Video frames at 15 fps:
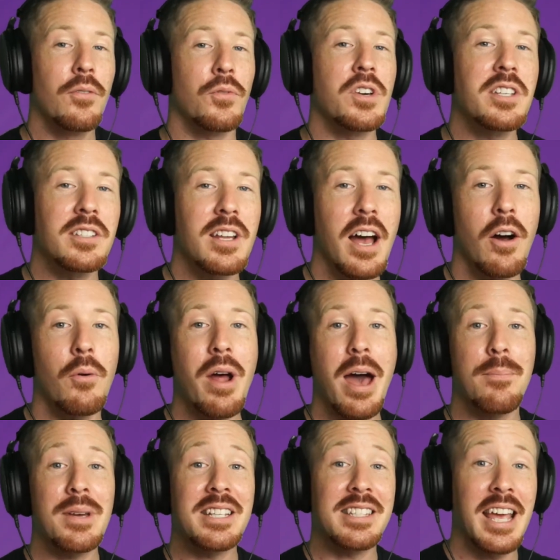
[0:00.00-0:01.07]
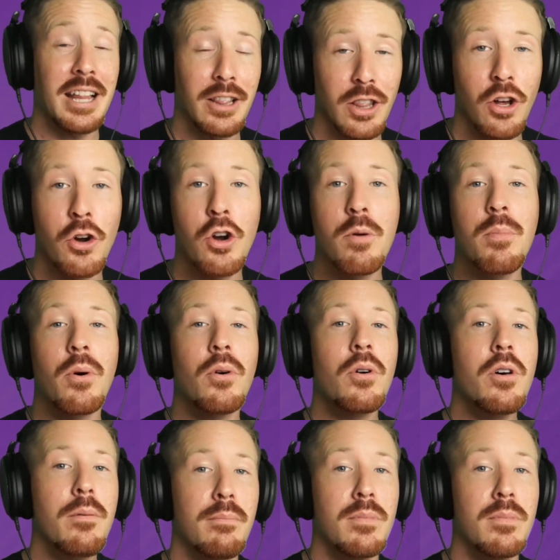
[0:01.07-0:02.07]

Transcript: Freestyle rap is a learnable